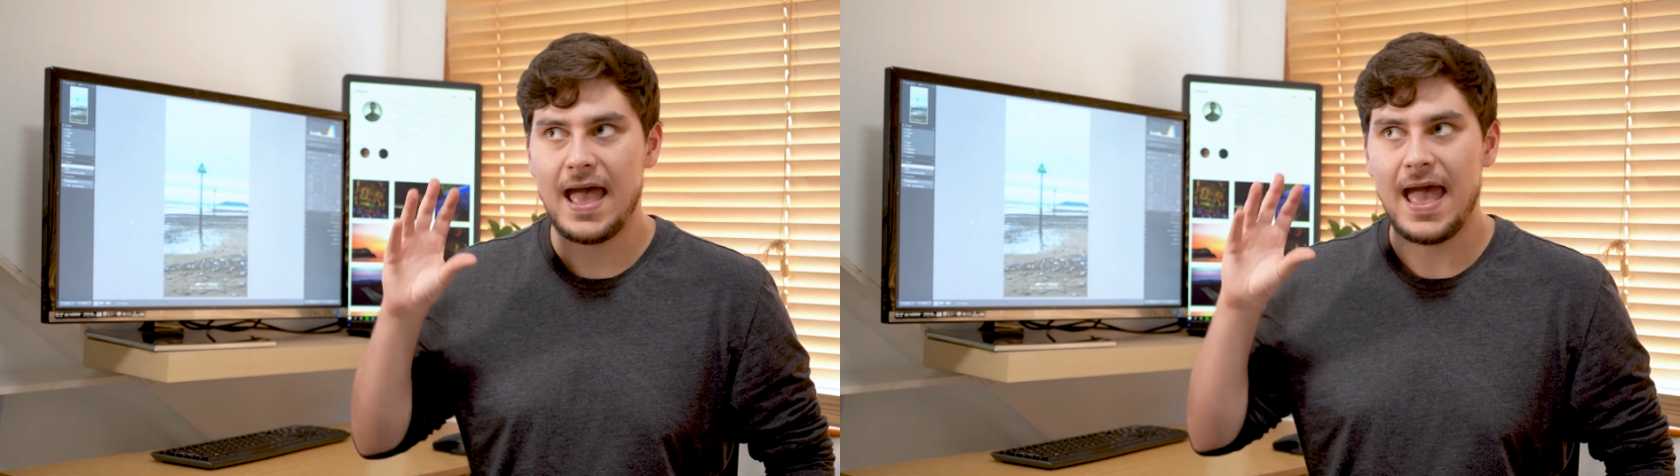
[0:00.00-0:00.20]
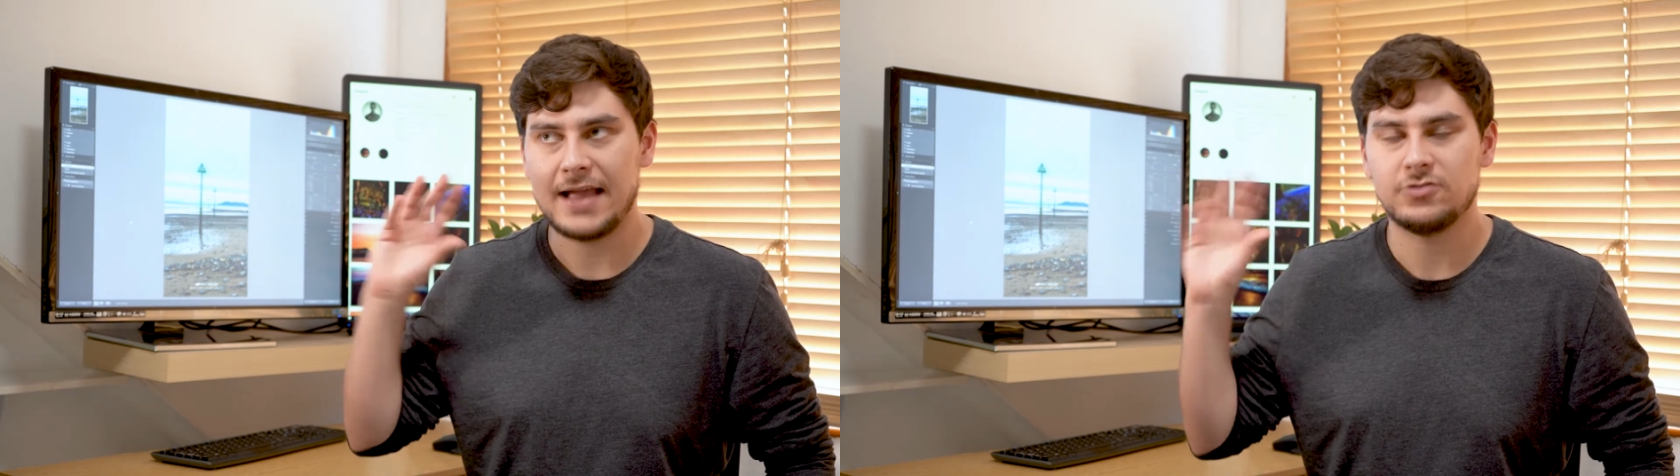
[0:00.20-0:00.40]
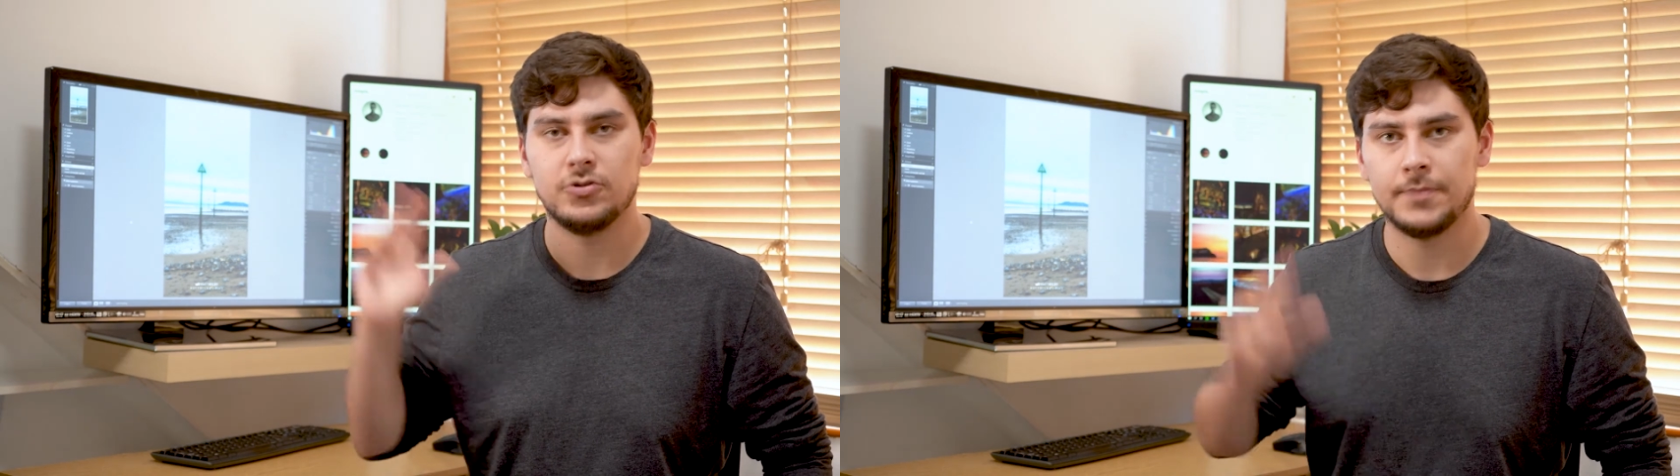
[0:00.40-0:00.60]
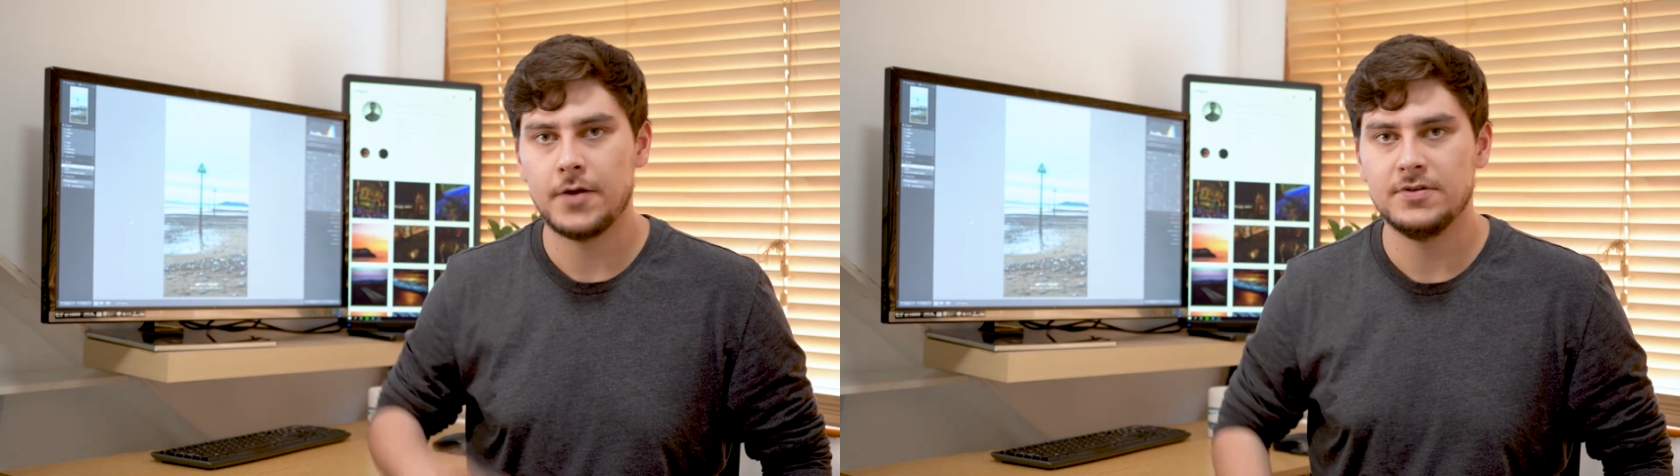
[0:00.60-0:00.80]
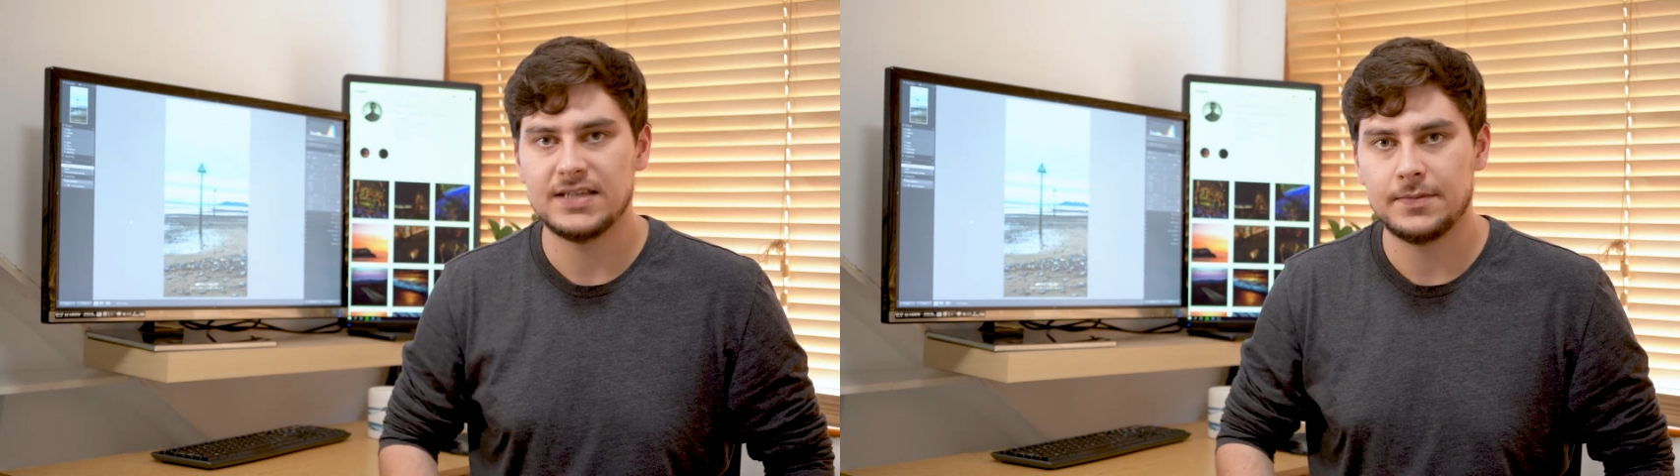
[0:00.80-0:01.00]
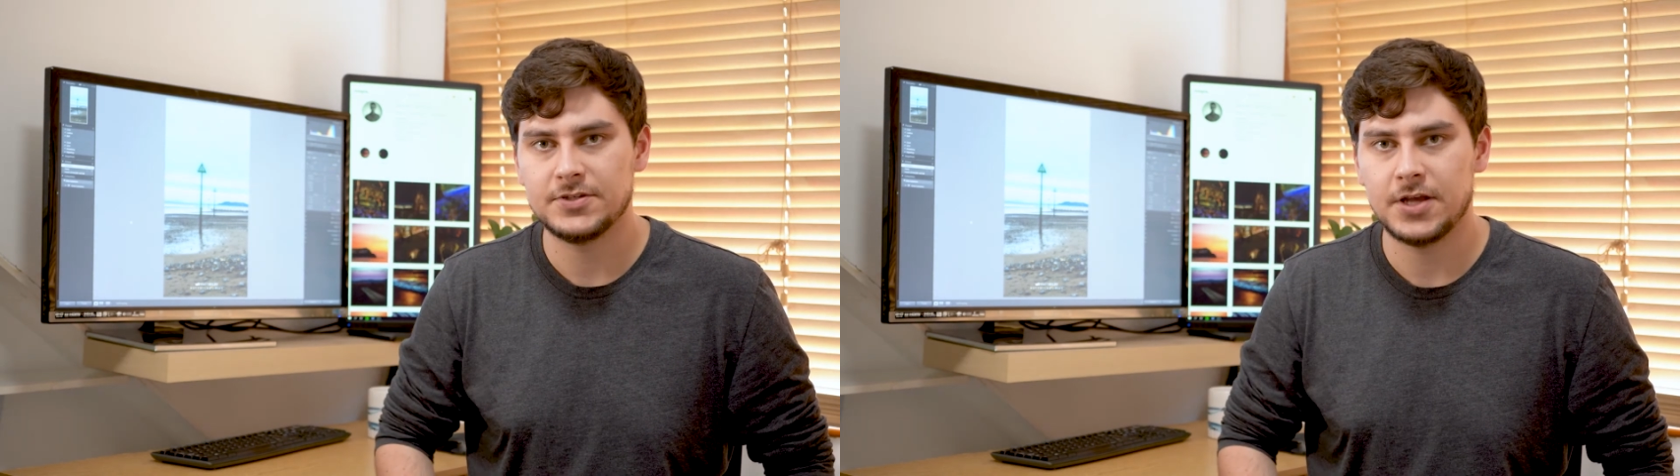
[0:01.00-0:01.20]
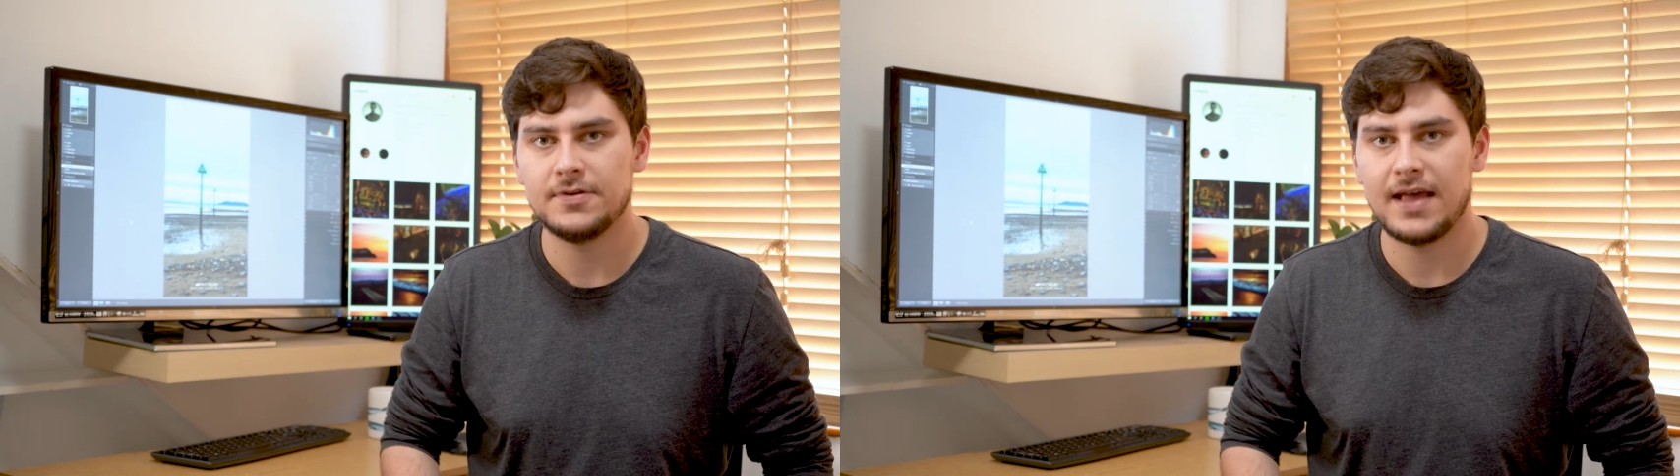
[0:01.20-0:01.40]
extra bonus episode